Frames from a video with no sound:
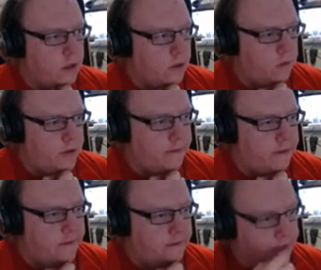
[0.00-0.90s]
We have
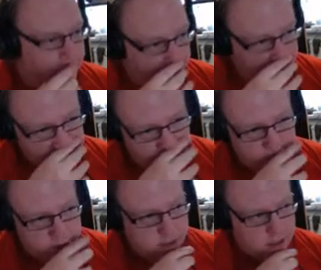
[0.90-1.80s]
the event bosses, which
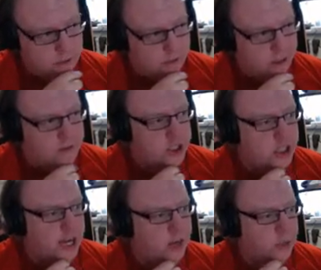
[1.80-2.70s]
is, I believe, just
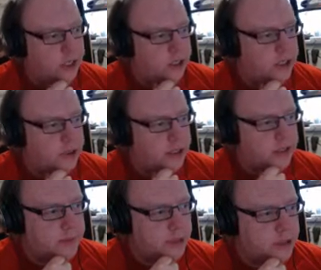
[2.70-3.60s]
Halloween and
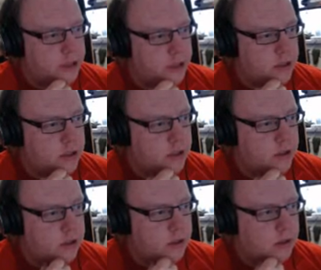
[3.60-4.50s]
Christmas.
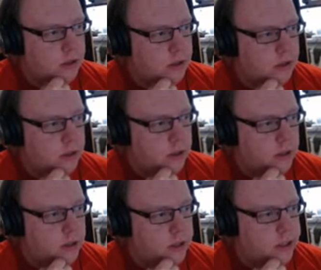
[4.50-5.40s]

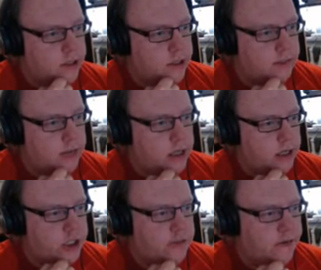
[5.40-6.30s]
There's the
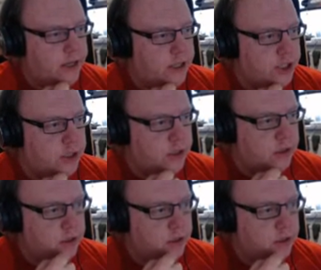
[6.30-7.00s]
Martian invasion.